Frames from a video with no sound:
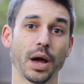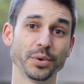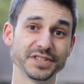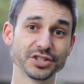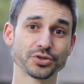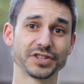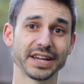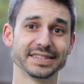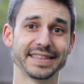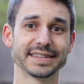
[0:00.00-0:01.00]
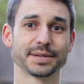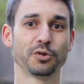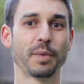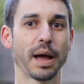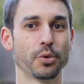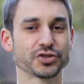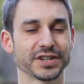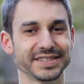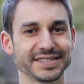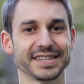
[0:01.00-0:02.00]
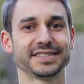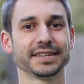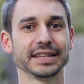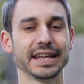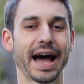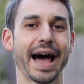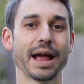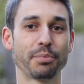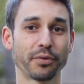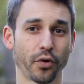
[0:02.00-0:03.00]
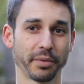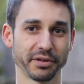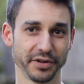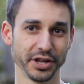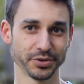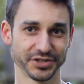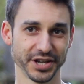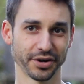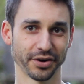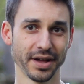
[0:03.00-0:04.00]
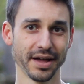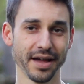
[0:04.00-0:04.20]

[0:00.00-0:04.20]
Now, what's interesting is that some of my most consistently high performing videos here